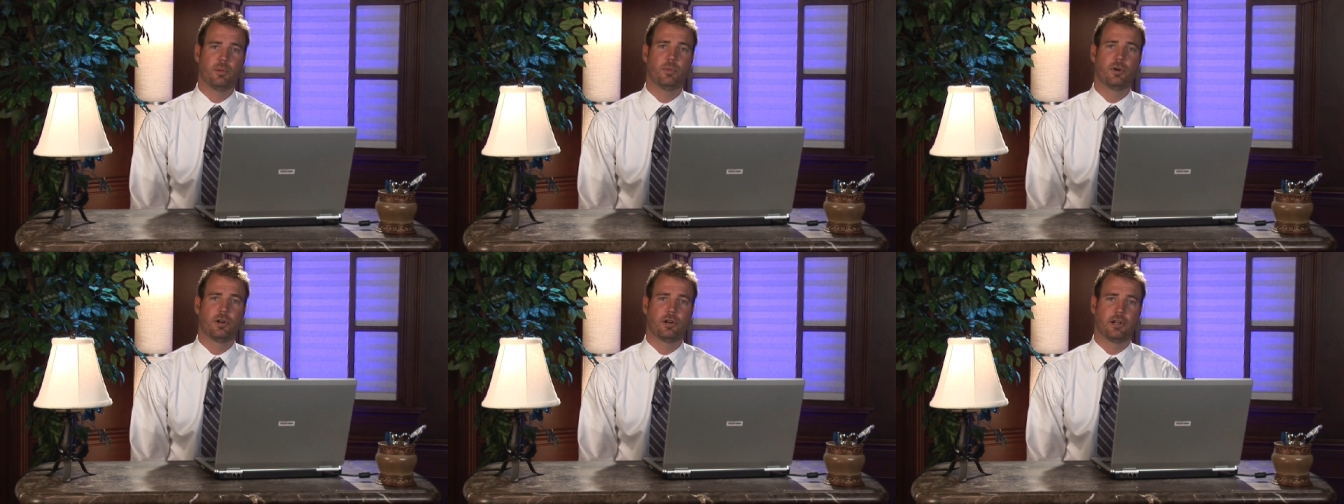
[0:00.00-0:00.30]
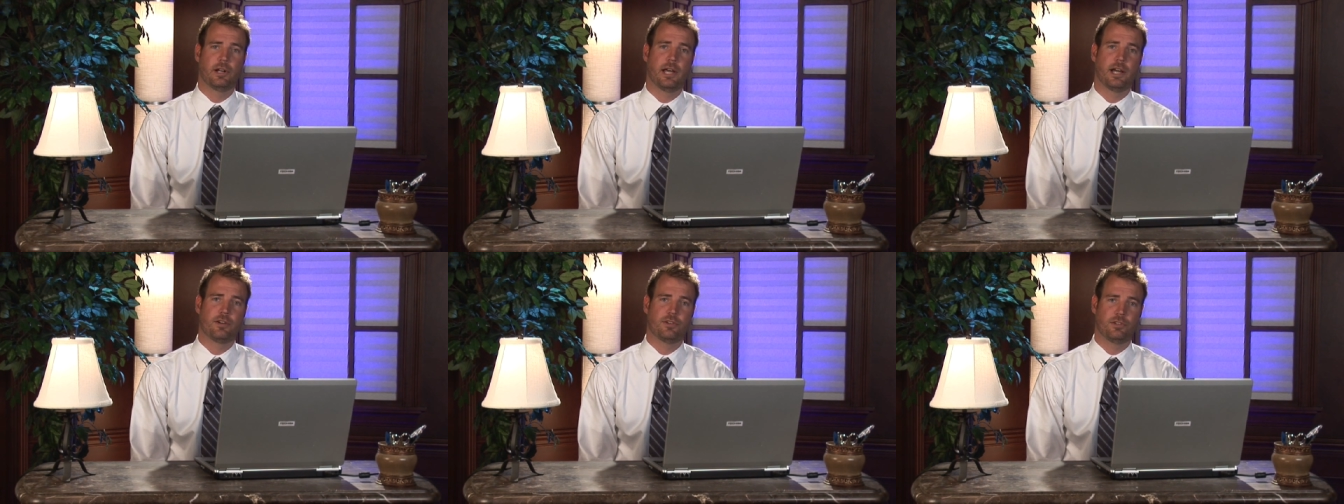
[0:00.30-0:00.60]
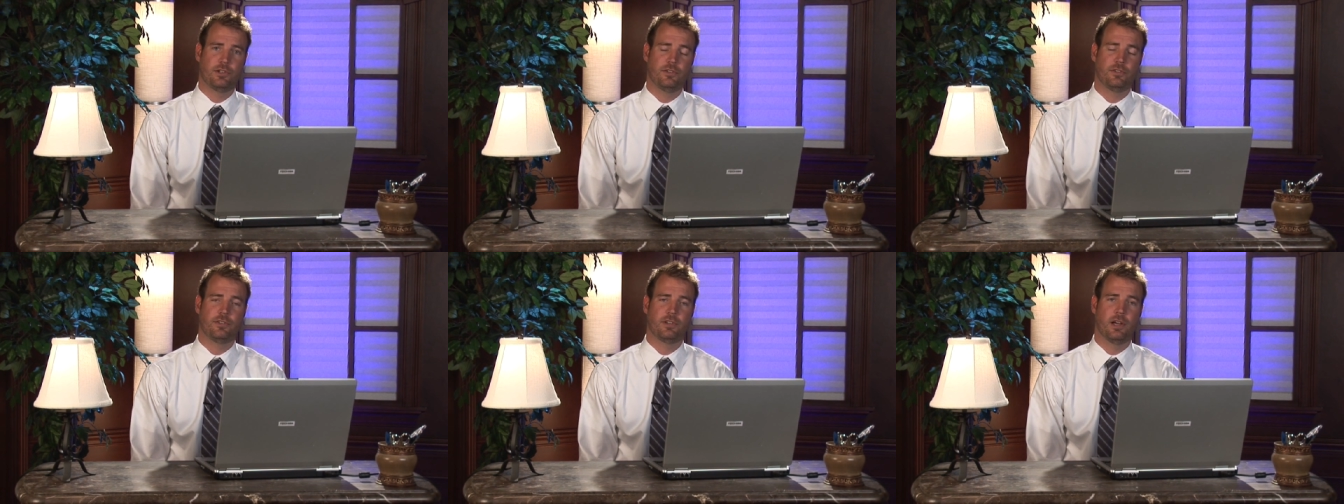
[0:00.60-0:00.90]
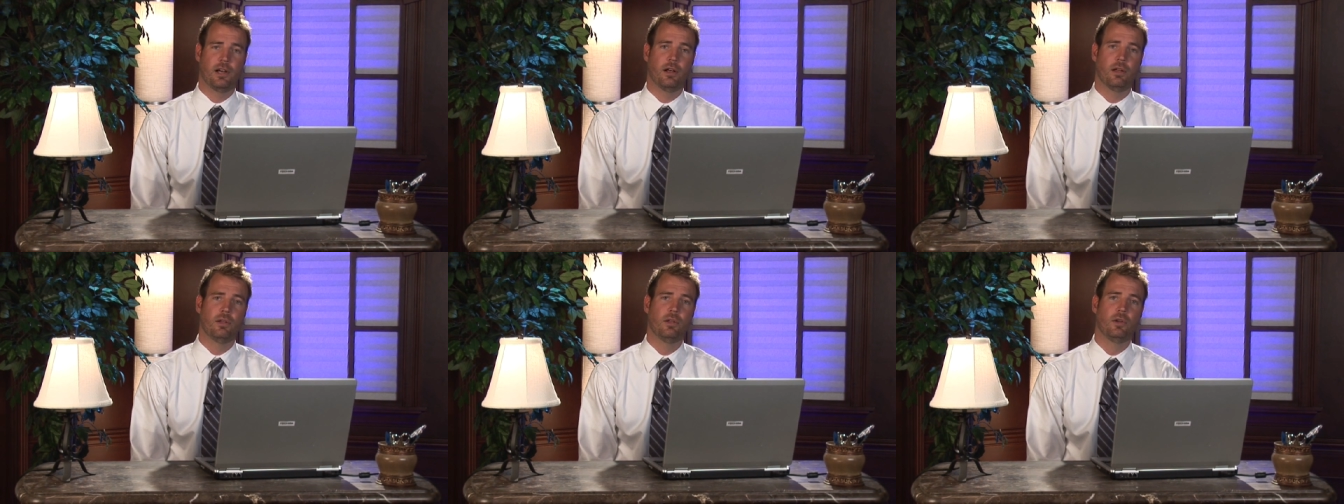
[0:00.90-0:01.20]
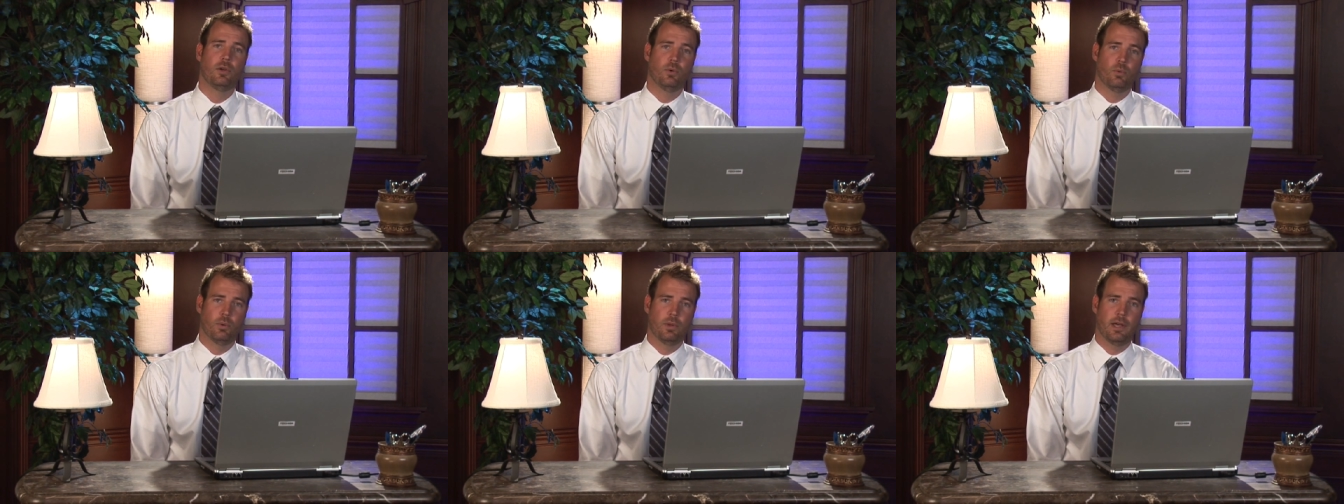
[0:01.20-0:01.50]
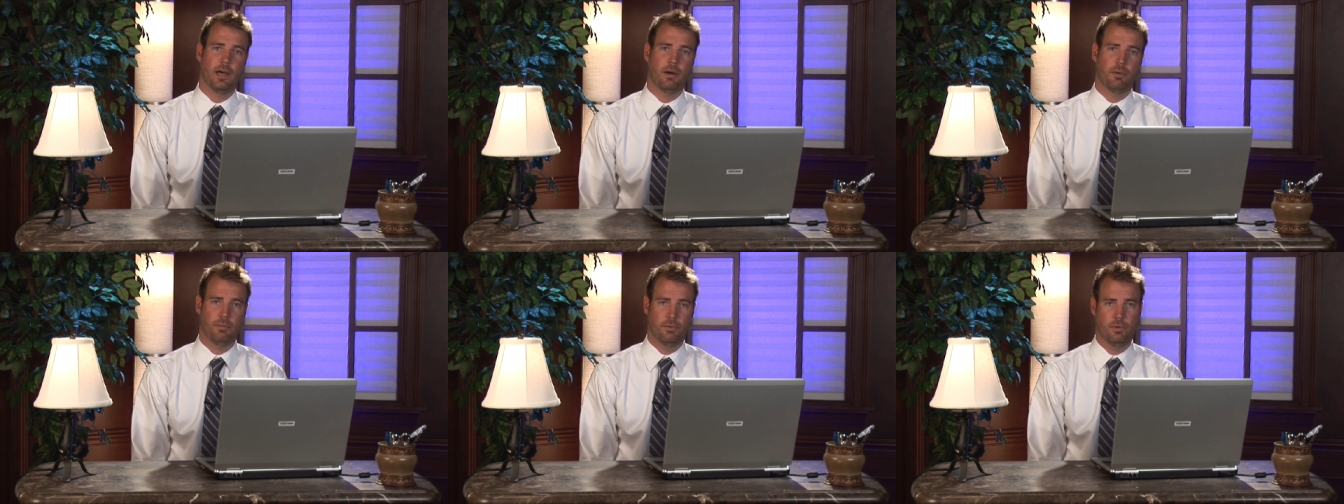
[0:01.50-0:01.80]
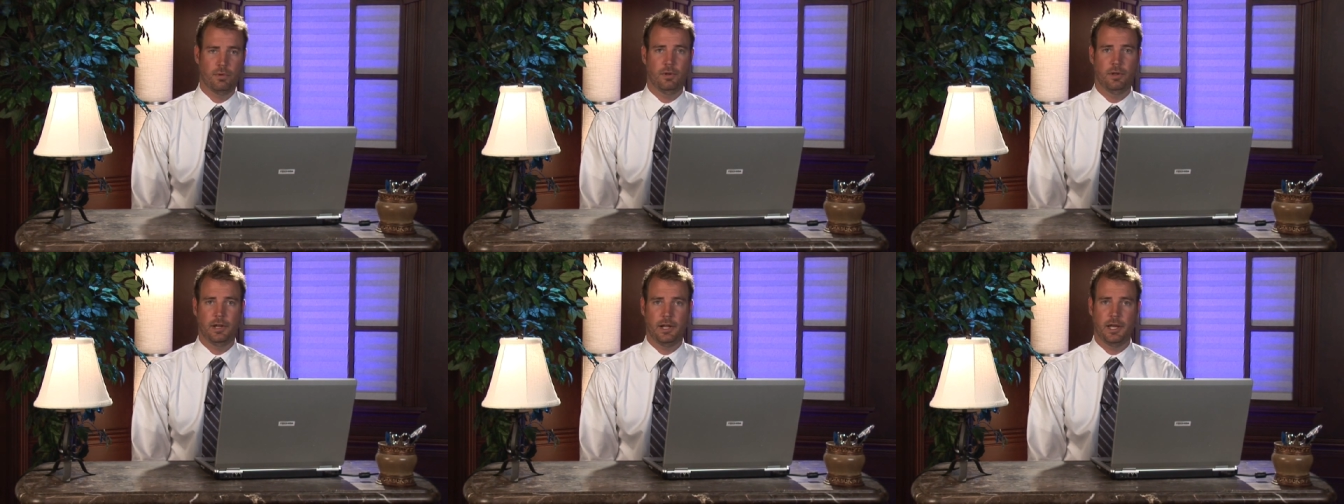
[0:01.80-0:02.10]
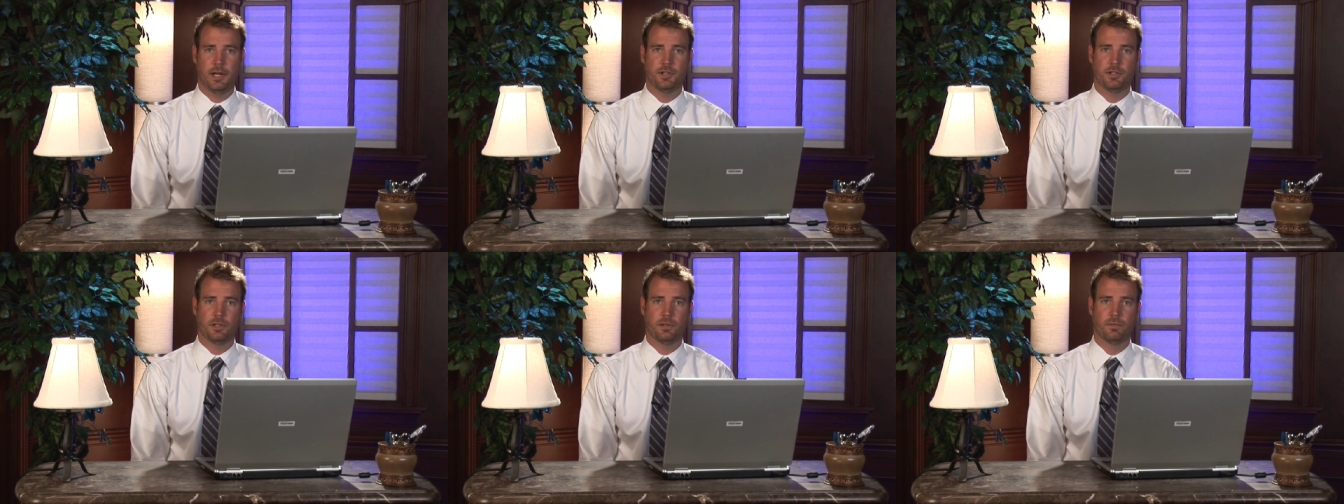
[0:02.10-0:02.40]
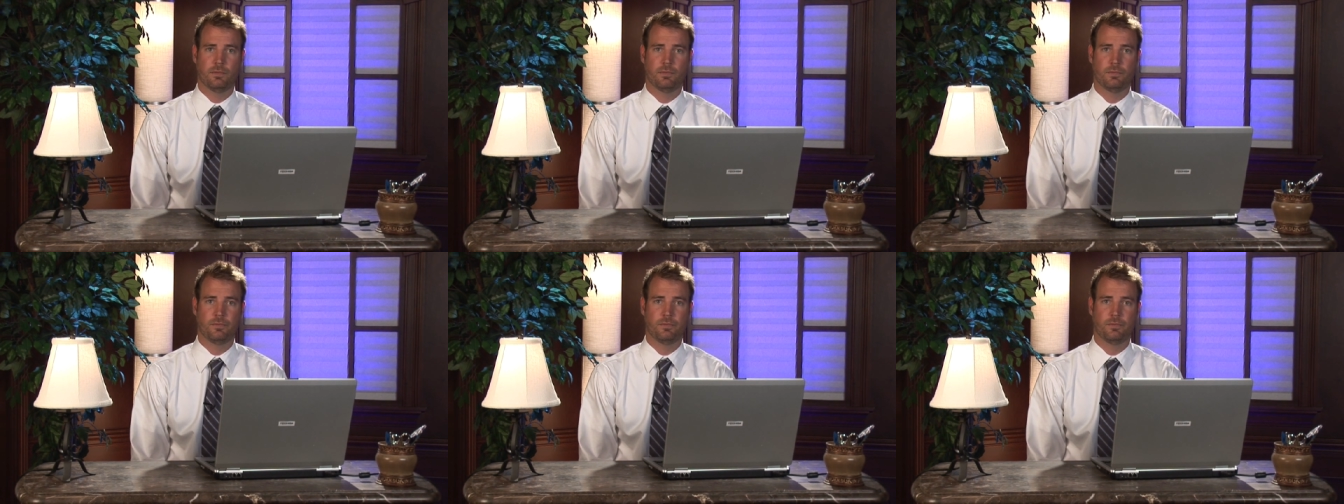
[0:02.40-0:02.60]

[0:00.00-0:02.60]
market actually sell without an agent.